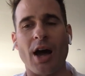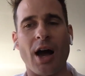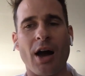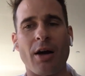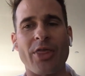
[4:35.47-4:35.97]

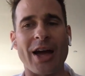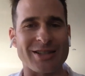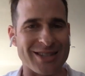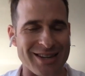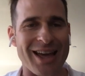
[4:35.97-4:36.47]
That
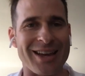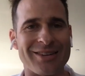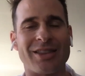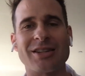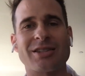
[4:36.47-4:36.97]

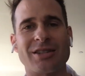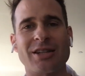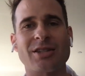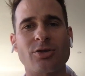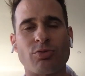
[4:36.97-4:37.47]
said, this
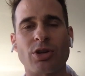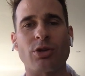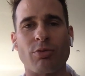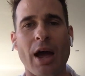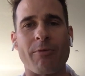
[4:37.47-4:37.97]
is really
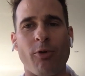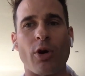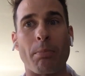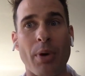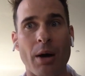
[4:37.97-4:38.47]
ripe
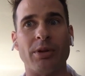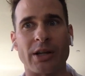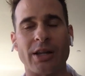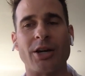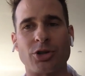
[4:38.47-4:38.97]
for a
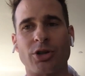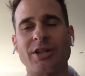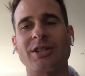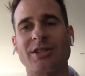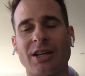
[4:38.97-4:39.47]
public ledger.
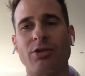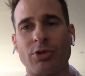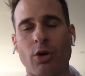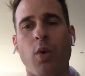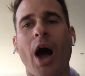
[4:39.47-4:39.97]
This is going to
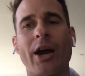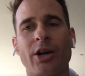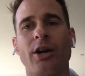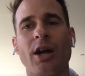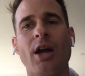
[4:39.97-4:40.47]

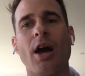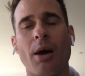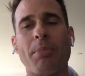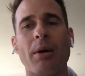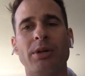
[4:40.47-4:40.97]
require
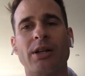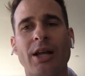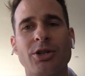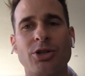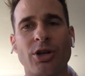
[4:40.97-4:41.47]
a public
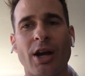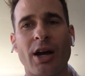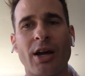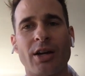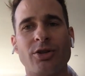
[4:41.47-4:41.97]
ledger.
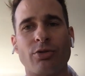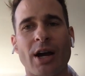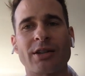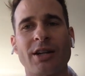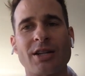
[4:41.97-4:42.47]
A
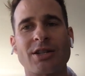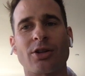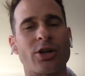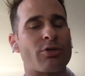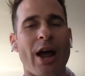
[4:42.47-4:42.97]
directed
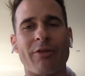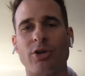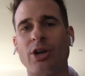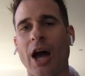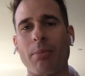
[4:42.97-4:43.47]
acyclic graph
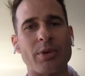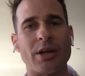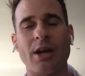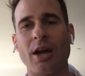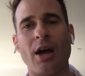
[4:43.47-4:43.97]
could not
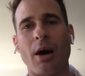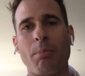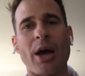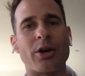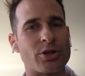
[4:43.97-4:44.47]
be a
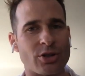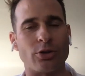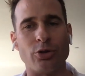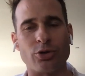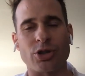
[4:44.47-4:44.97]
better
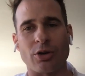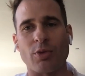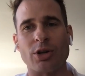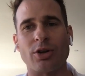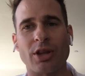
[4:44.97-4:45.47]
solution
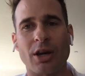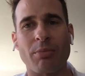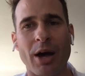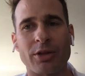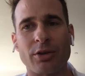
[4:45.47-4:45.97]
when you think
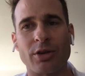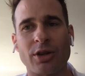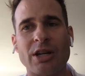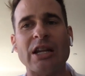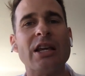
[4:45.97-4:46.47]
about
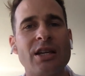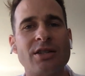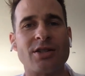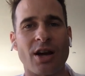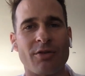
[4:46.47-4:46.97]
the
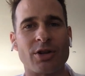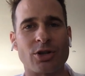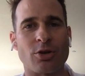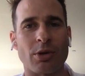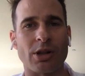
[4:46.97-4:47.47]
needs of a
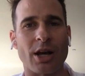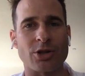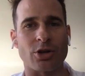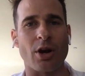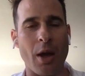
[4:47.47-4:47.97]
distributed
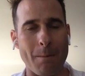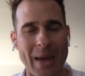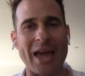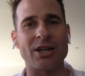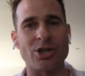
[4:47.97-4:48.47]
ledger
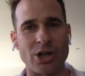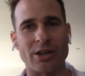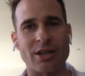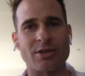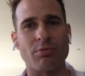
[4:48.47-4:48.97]

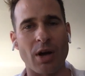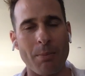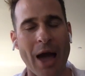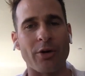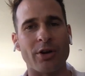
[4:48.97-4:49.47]
managing this
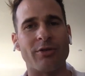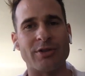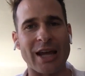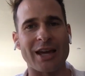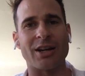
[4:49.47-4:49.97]
amount
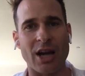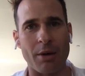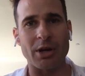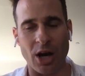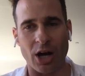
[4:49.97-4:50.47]
of data
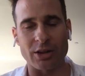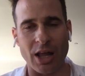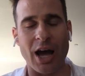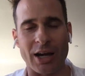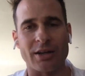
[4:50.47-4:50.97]
coming
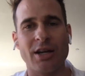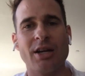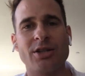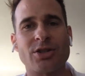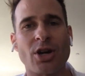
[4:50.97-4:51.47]
online.
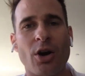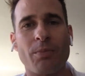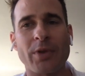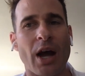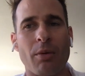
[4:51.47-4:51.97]

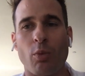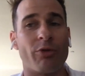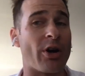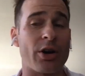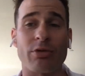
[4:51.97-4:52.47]
So
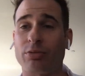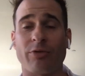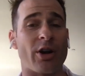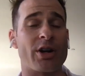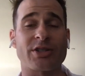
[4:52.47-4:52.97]
we're very,
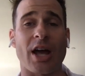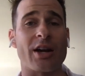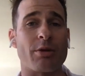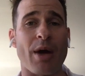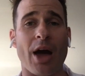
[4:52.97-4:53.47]
very
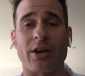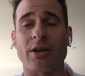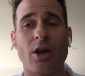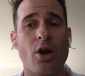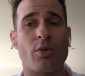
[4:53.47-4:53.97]
excited about
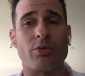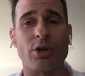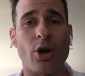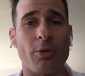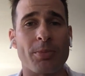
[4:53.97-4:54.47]
it. We
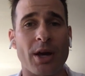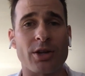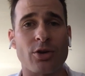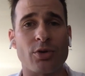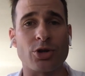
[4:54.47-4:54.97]
really hope
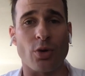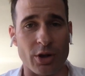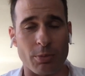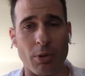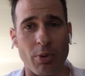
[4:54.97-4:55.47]
that you
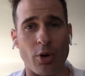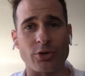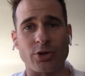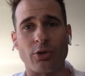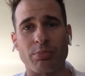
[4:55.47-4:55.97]
enjoy the
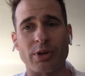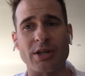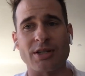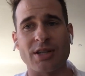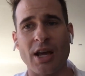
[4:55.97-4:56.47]
proposal.
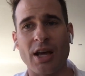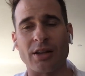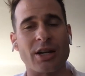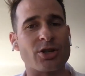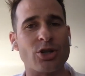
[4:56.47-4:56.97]
Please
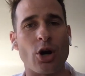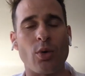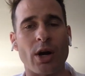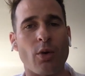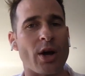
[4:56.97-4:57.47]
let us know
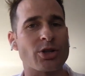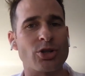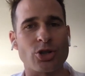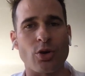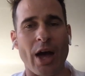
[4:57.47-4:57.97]
what
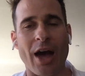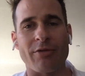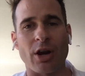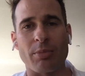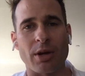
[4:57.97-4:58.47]
questions you
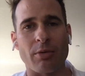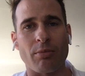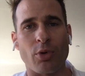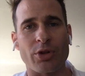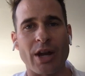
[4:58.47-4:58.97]
have, and I'll be
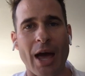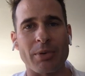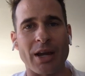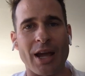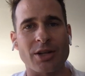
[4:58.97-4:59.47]
more than
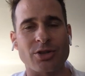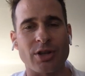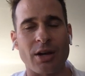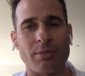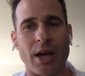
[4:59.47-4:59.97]
happy to answer
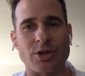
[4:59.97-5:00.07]
them.